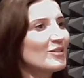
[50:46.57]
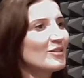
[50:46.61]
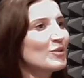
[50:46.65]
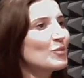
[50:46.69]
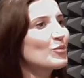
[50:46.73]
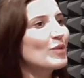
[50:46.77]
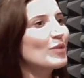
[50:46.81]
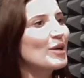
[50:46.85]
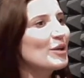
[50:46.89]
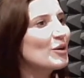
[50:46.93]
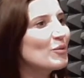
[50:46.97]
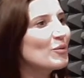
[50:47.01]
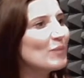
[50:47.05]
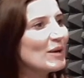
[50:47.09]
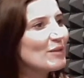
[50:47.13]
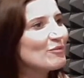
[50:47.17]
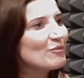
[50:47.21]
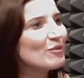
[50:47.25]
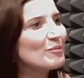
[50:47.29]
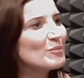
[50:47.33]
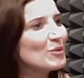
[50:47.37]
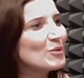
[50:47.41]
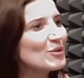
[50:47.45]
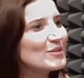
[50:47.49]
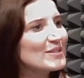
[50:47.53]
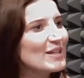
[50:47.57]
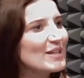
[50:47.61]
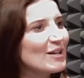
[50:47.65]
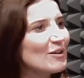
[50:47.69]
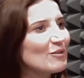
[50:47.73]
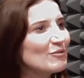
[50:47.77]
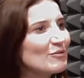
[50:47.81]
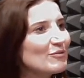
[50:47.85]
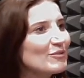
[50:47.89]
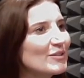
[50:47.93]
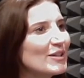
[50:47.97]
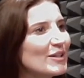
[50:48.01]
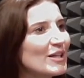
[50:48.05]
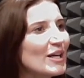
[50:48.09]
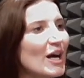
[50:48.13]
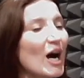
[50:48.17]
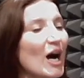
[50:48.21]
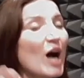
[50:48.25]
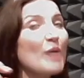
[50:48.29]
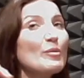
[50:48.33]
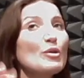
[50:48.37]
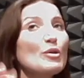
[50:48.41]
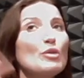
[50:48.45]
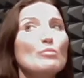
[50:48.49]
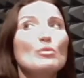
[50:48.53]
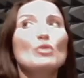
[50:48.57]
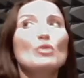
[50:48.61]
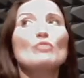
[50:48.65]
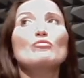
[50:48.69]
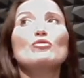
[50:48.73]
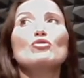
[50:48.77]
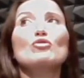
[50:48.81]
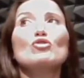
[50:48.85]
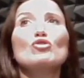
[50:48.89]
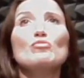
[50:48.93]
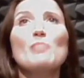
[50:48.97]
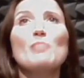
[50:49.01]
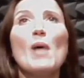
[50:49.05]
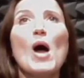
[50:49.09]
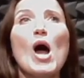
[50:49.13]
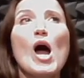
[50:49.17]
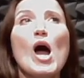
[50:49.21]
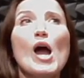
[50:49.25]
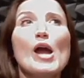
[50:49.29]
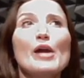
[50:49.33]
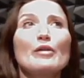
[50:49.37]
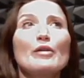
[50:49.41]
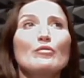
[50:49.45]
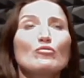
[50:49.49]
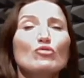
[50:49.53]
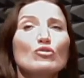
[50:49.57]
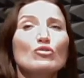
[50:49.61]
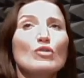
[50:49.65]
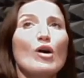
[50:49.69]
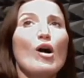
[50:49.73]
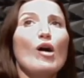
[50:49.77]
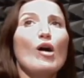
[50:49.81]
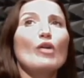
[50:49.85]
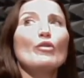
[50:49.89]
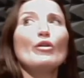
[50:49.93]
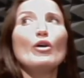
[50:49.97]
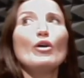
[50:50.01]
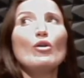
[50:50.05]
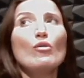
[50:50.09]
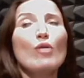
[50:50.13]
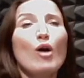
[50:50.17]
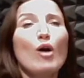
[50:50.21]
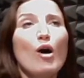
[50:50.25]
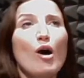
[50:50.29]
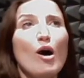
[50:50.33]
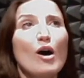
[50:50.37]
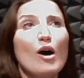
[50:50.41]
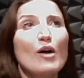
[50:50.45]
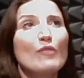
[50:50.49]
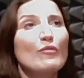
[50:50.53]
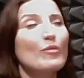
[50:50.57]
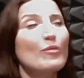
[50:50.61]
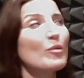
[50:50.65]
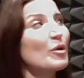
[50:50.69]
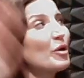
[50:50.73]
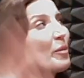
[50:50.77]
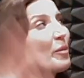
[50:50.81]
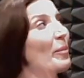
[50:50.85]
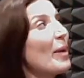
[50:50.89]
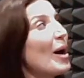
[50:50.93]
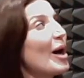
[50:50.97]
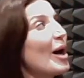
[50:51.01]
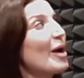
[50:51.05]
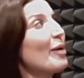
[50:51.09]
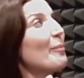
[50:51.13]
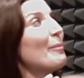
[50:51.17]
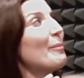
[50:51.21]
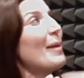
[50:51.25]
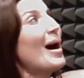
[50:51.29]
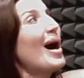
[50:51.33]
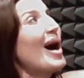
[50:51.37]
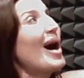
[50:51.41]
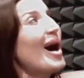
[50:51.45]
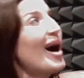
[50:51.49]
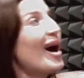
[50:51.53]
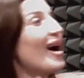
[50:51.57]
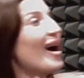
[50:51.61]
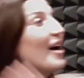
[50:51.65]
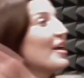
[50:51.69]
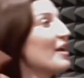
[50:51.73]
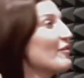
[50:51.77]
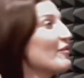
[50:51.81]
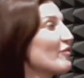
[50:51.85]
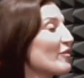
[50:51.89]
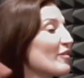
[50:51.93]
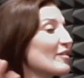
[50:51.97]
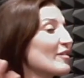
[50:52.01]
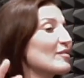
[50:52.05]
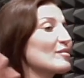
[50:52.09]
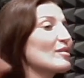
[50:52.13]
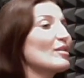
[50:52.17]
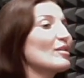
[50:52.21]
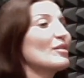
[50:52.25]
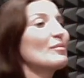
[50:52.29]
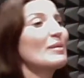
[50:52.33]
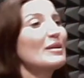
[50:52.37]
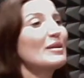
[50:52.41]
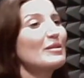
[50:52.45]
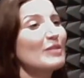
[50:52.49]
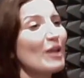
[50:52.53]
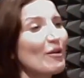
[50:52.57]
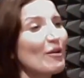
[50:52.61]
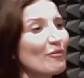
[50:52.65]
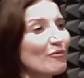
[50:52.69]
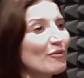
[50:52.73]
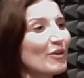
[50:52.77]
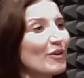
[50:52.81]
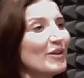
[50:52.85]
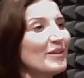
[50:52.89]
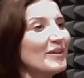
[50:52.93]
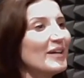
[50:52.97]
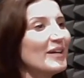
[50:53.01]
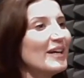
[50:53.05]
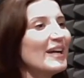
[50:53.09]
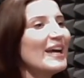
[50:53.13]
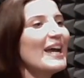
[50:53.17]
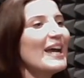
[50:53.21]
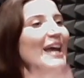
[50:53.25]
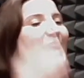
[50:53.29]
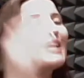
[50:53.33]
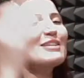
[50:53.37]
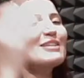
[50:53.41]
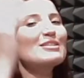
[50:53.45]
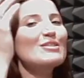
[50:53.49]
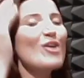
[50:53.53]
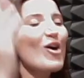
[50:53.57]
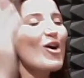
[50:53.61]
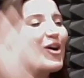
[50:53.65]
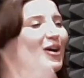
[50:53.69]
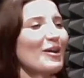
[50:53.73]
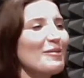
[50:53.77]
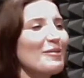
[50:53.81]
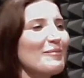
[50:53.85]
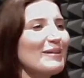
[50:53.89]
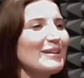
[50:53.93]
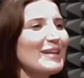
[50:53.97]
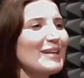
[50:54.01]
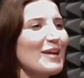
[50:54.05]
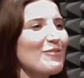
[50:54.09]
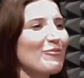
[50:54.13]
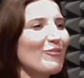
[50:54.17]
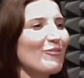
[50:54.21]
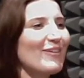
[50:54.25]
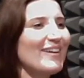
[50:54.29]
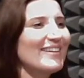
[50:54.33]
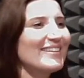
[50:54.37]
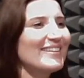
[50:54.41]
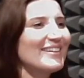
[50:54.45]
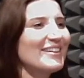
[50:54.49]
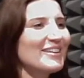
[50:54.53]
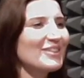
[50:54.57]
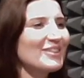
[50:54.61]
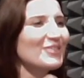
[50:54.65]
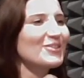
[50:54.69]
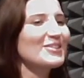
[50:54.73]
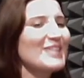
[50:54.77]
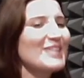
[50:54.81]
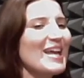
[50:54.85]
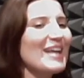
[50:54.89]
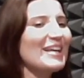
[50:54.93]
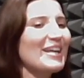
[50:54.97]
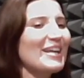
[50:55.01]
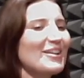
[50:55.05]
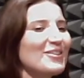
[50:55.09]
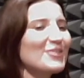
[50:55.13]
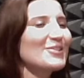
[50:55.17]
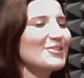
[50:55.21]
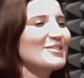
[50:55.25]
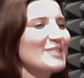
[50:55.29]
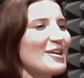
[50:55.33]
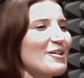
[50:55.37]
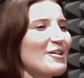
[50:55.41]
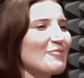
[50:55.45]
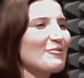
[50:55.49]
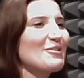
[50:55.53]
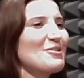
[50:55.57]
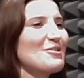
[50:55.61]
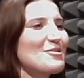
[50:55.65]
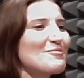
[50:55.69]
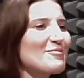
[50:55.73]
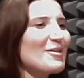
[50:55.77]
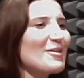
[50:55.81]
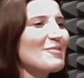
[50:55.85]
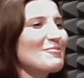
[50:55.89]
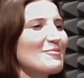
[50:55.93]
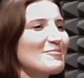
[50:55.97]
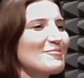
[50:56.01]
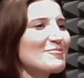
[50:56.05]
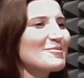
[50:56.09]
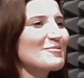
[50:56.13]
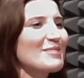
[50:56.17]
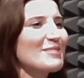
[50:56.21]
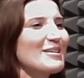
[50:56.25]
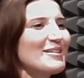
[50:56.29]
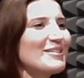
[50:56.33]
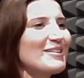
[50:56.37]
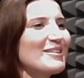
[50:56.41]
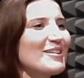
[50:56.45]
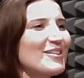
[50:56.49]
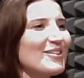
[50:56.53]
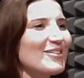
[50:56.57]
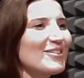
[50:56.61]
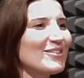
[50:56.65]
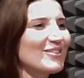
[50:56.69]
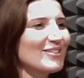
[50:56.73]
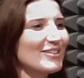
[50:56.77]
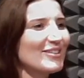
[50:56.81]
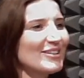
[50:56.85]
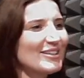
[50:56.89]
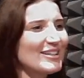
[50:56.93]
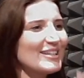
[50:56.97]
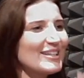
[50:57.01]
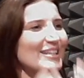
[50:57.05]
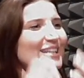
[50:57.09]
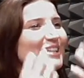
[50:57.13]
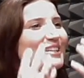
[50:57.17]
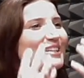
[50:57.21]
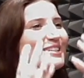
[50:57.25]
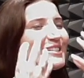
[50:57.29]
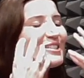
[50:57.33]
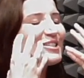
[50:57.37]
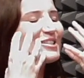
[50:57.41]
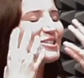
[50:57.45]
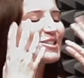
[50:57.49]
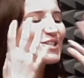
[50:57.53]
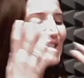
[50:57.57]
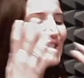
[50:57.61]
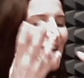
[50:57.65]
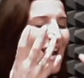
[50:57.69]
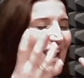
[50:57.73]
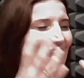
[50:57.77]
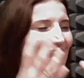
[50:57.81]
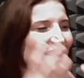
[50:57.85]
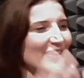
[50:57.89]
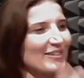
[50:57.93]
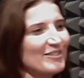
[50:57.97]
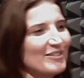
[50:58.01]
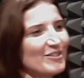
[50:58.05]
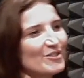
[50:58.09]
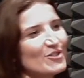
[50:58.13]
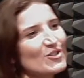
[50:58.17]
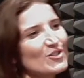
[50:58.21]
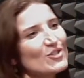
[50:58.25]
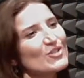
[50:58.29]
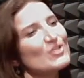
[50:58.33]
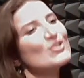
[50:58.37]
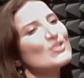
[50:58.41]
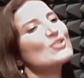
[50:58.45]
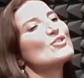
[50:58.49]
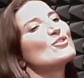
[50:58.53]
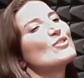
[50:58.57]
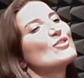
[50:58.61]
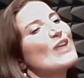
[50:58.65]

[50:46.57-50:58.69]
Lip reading: run away from yourself. I'm going to move to Spain and start a new life. I'm going to buy a bar and everything's going to be different. It's not going to be different. You're taking yourself and your problems with you. Yeah. You need to change to